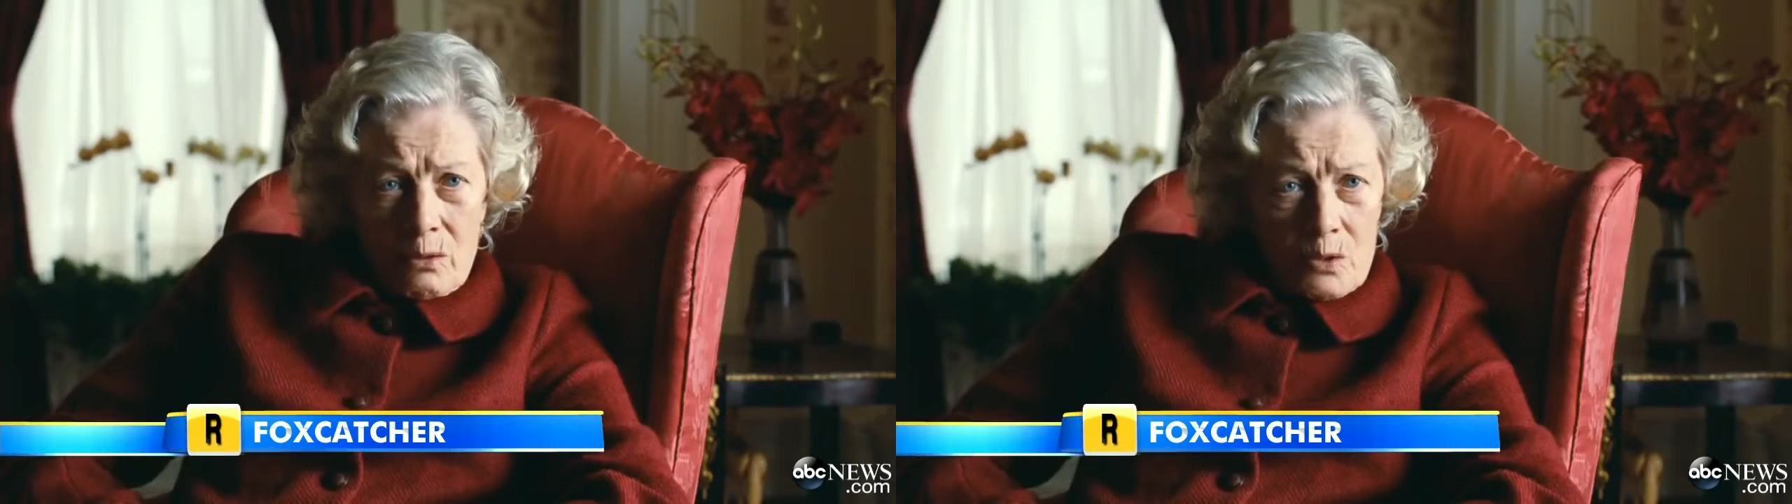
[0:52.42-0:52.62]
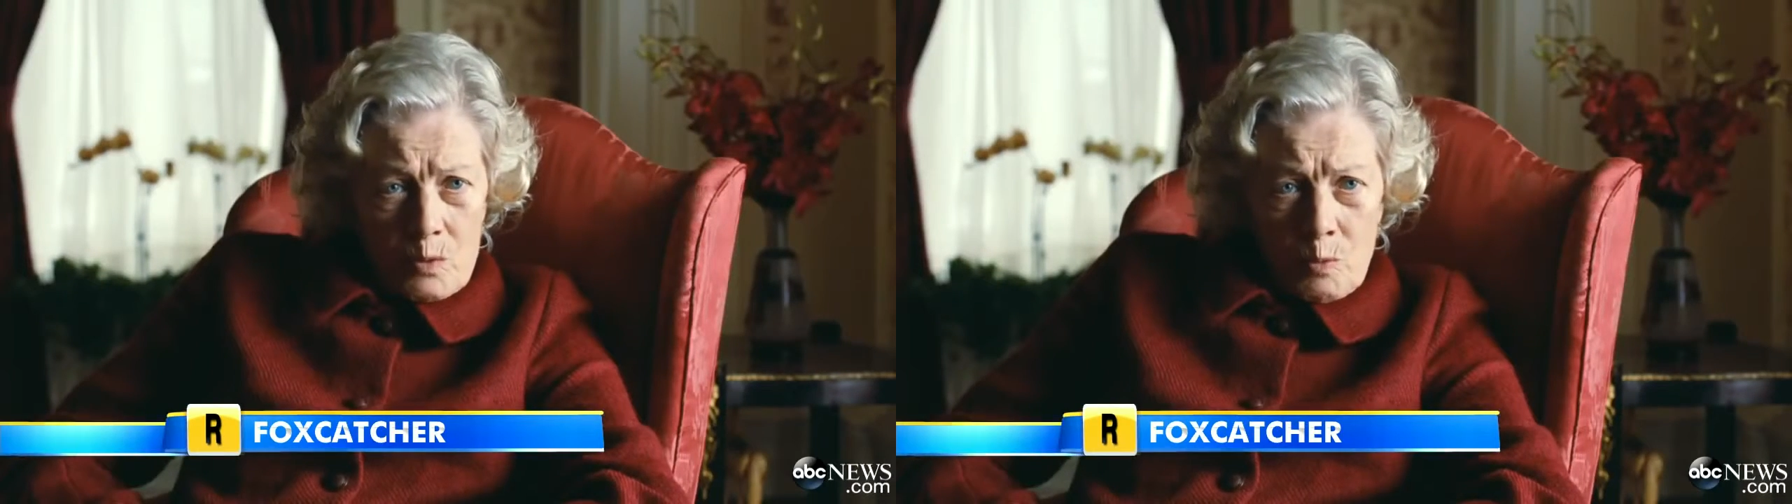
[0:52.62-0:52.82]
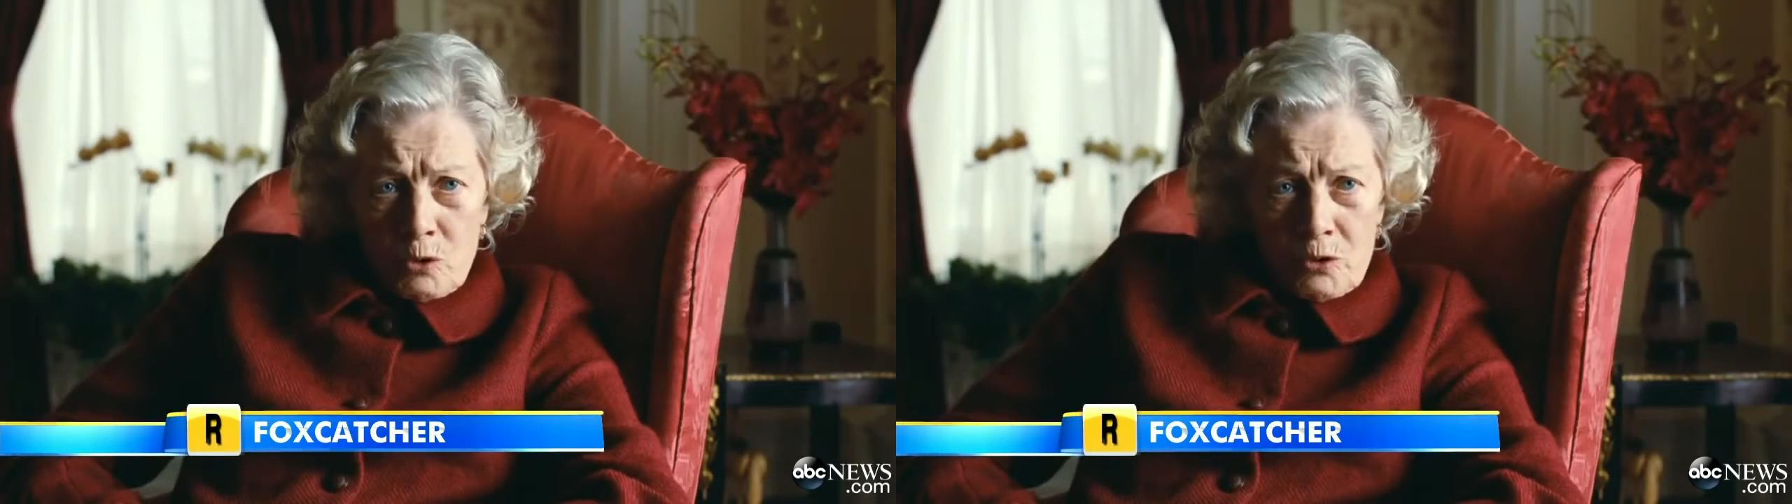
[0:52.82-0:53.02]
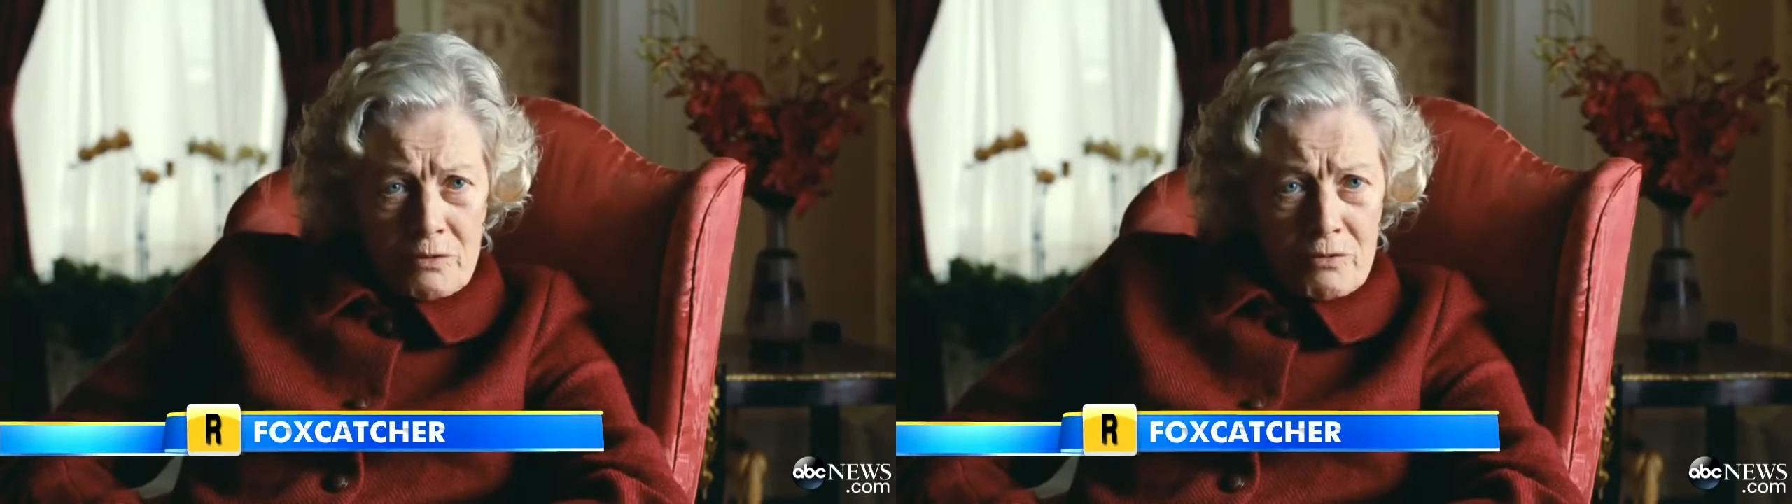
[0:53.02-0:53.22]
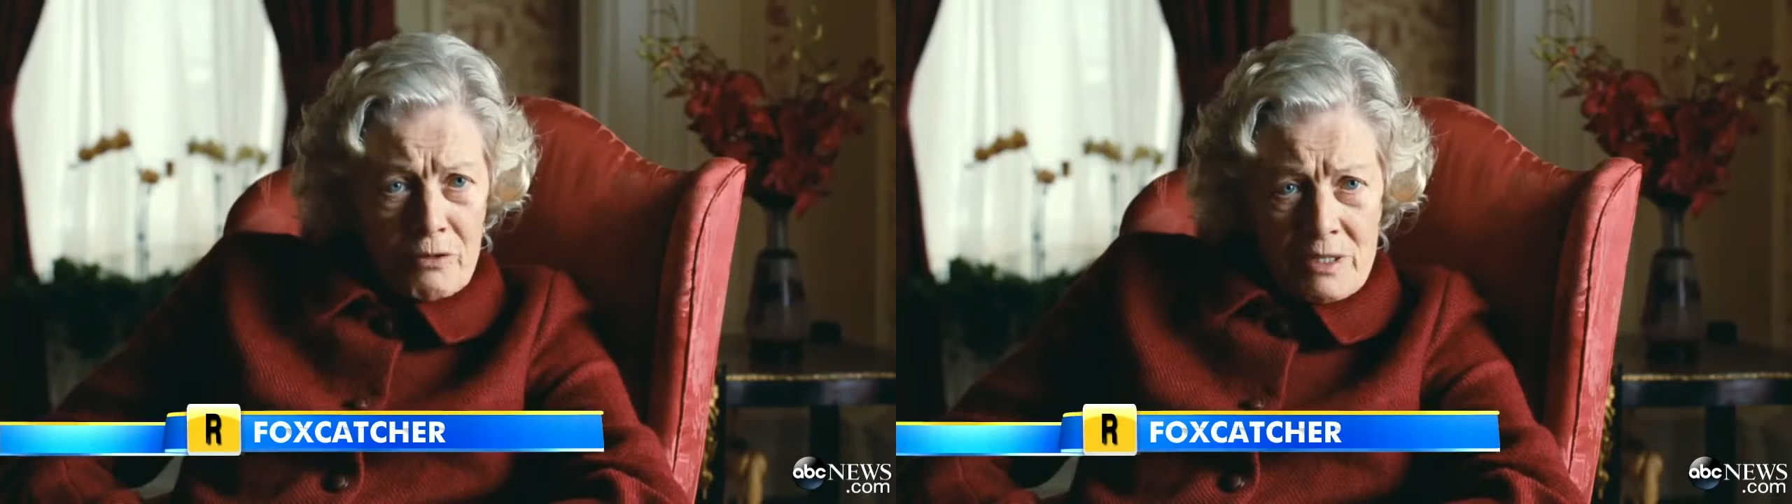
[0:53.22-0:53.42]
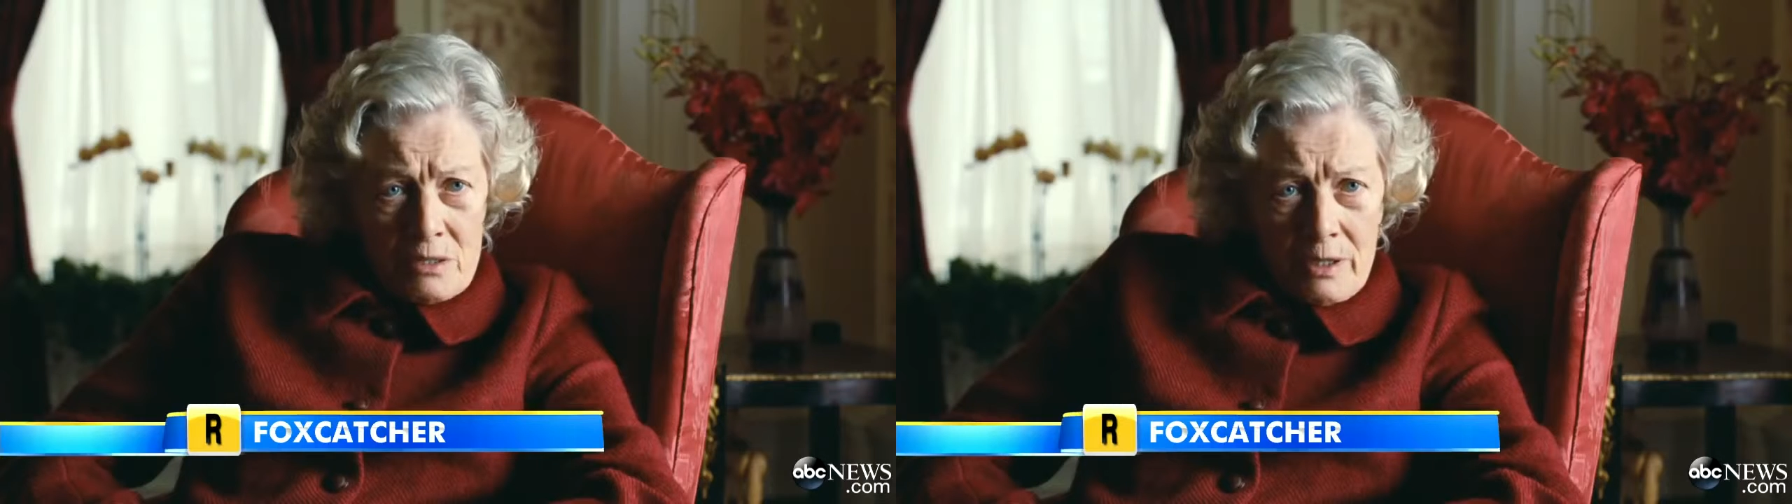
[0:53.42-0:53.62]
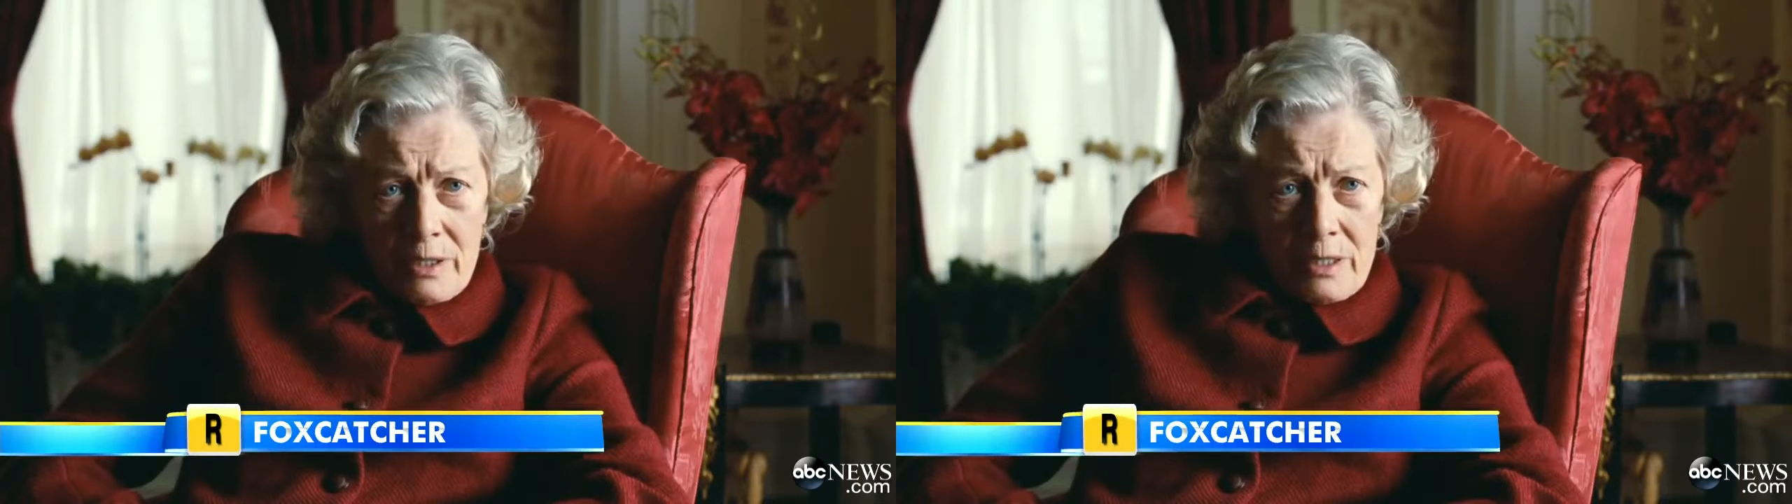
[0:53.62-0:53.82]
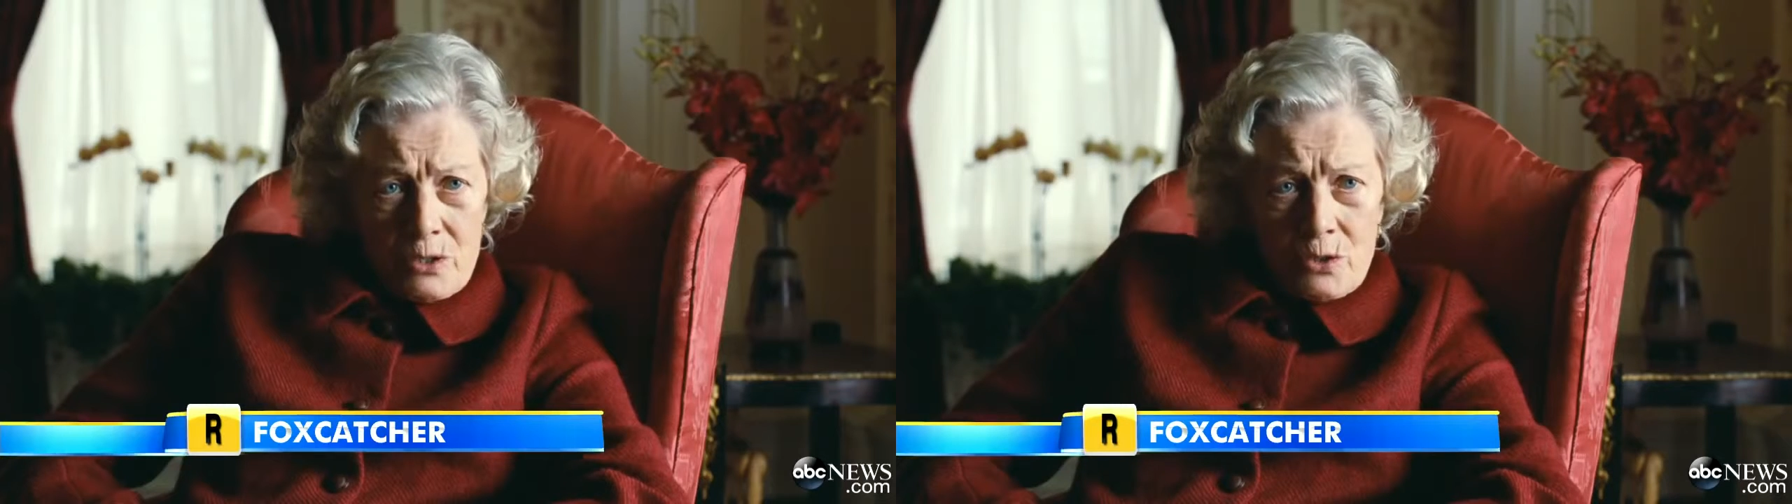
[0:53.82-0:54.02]
the sport of
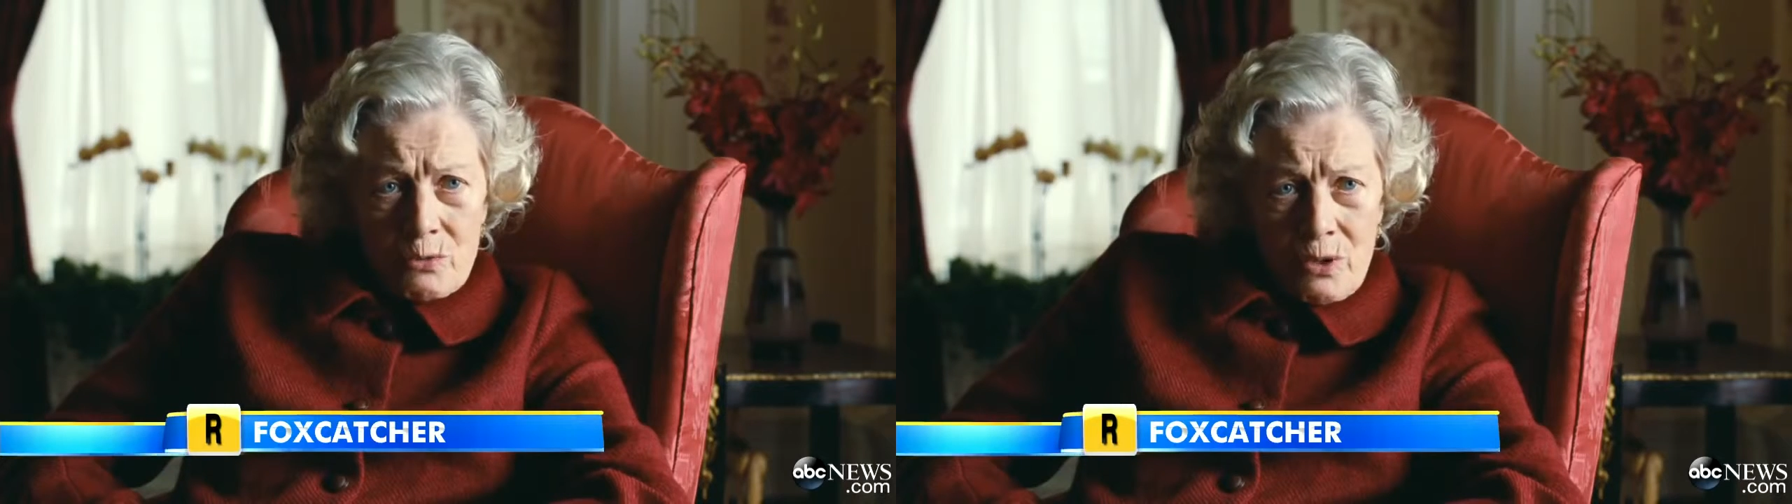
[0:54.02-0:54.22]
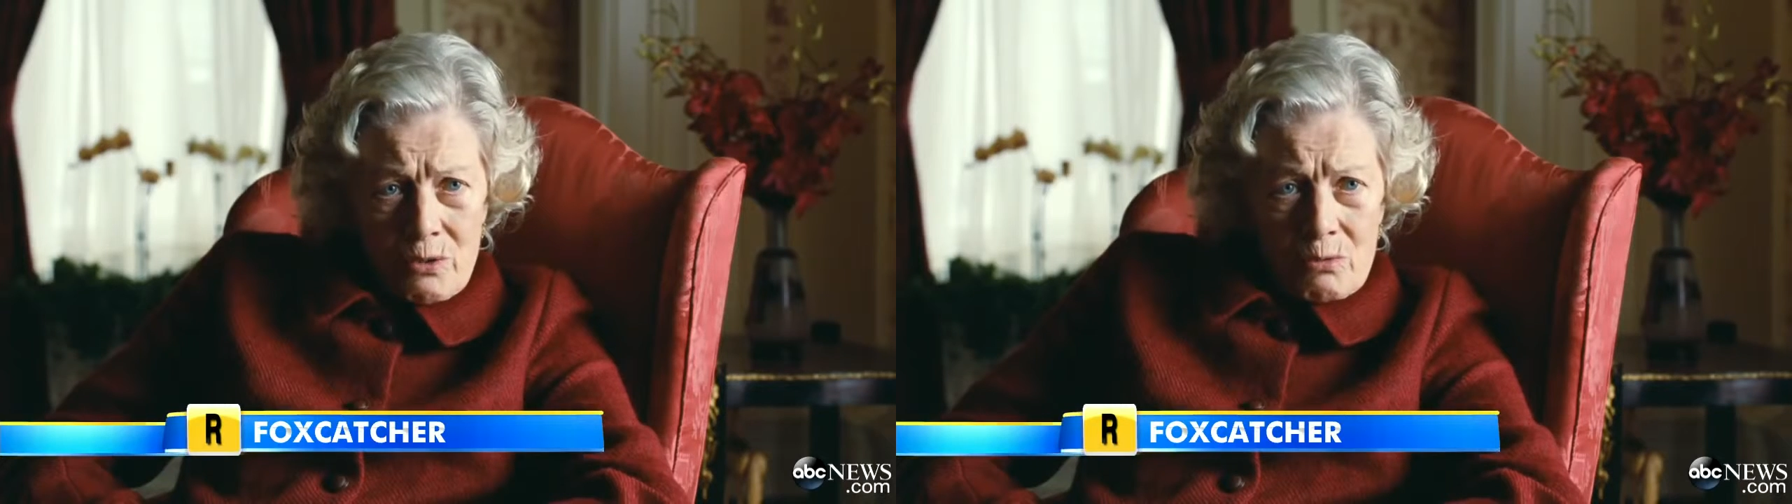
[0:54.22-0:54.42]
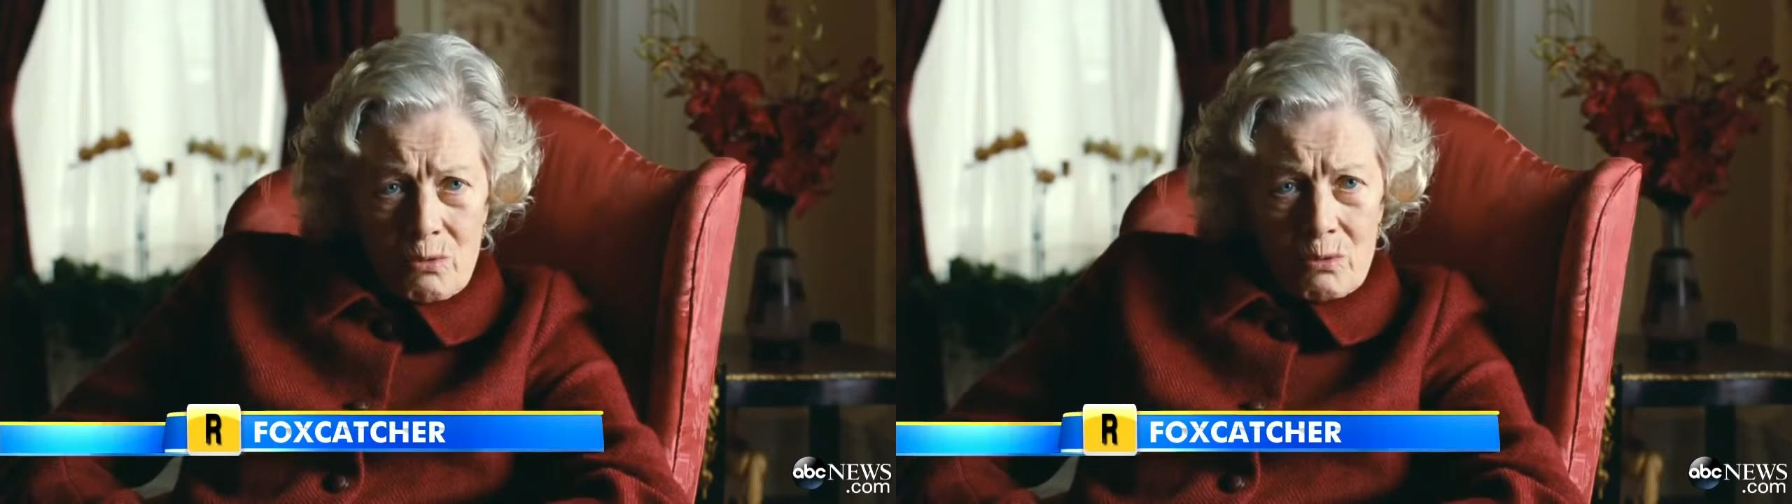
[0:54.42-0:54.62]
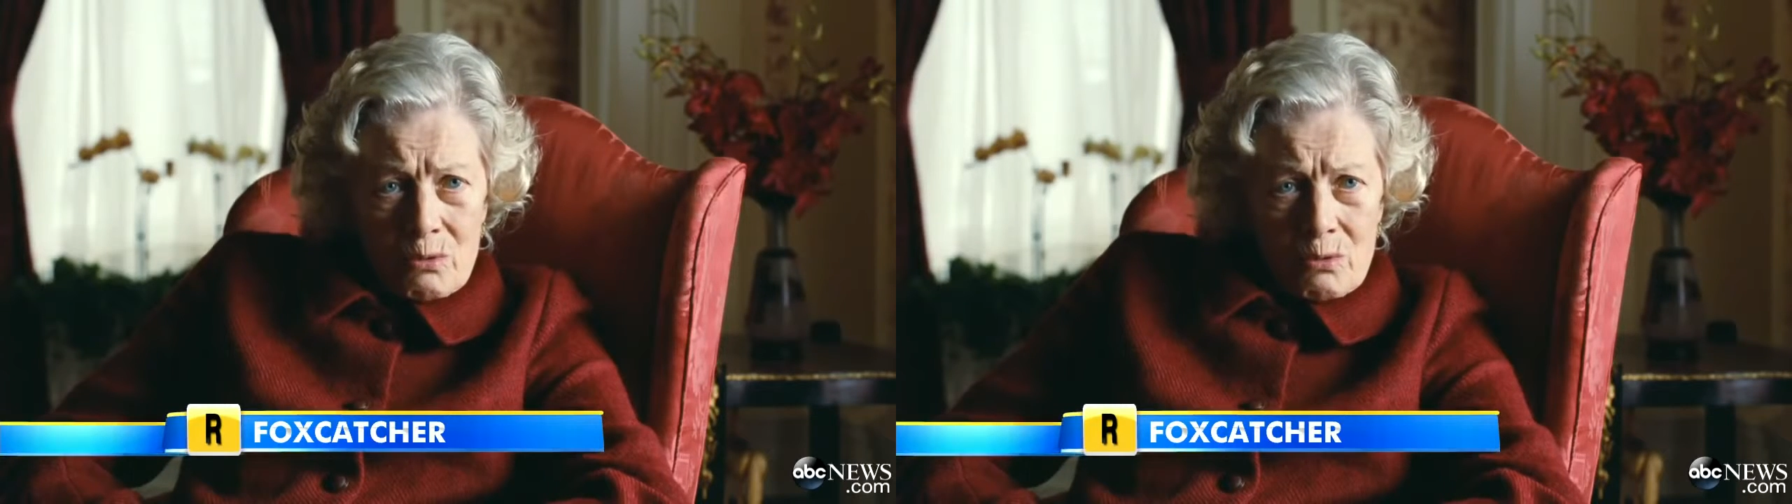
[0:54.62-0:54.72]
wrestling, as you know.